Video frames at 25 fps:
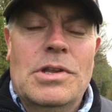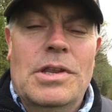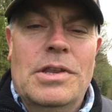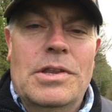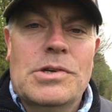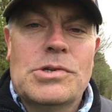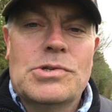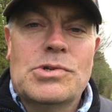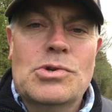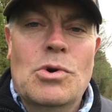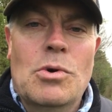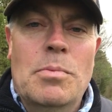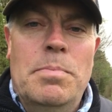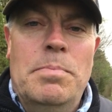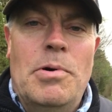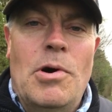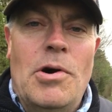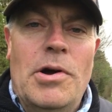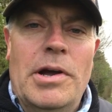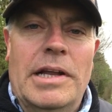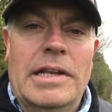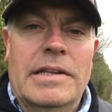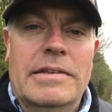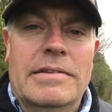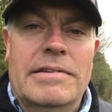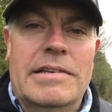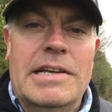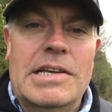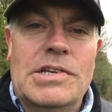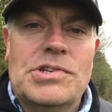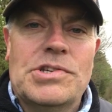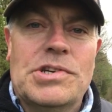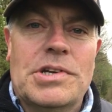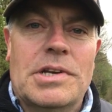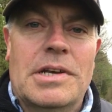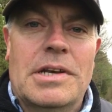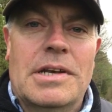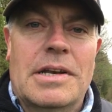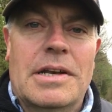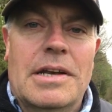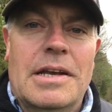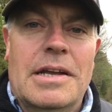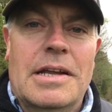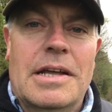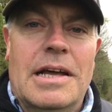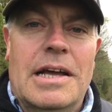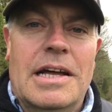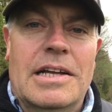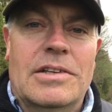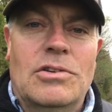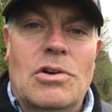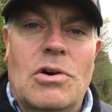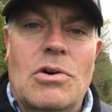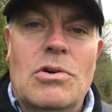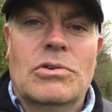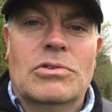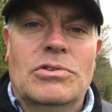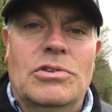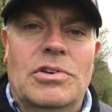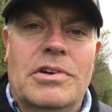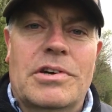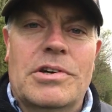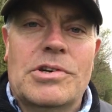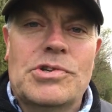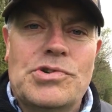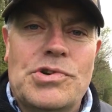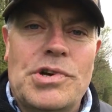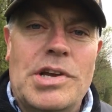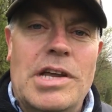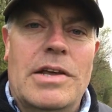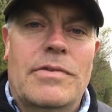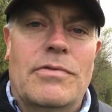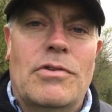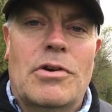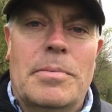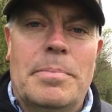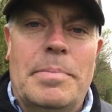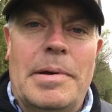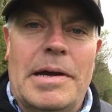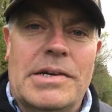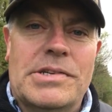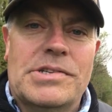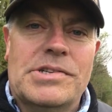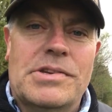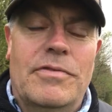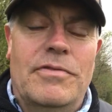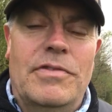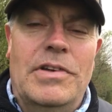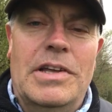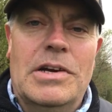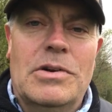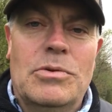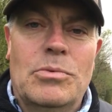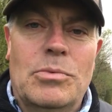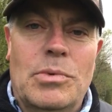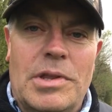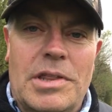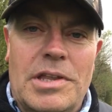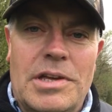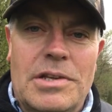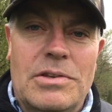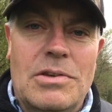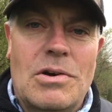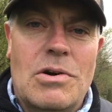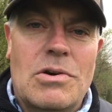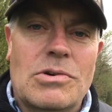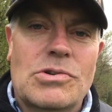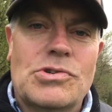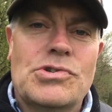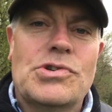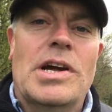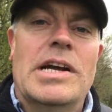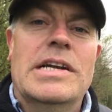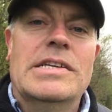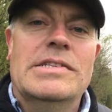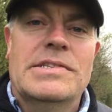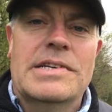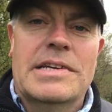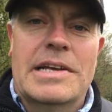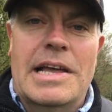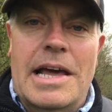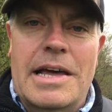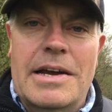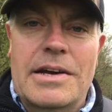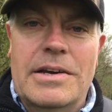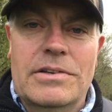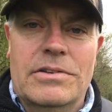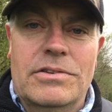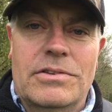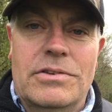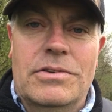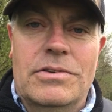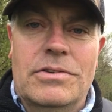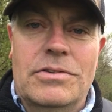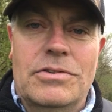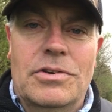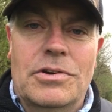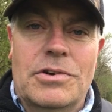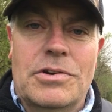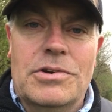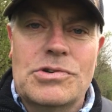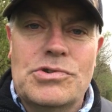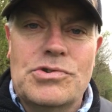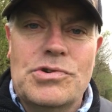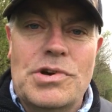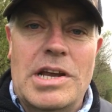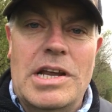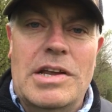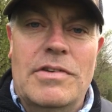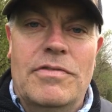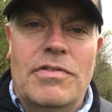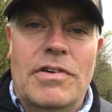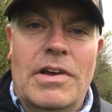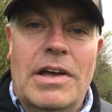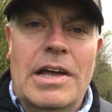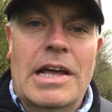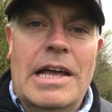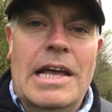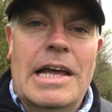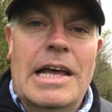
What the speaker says: there's no point teaching a dog to retrieve or persevering with a dog, trying to get it to retrieve,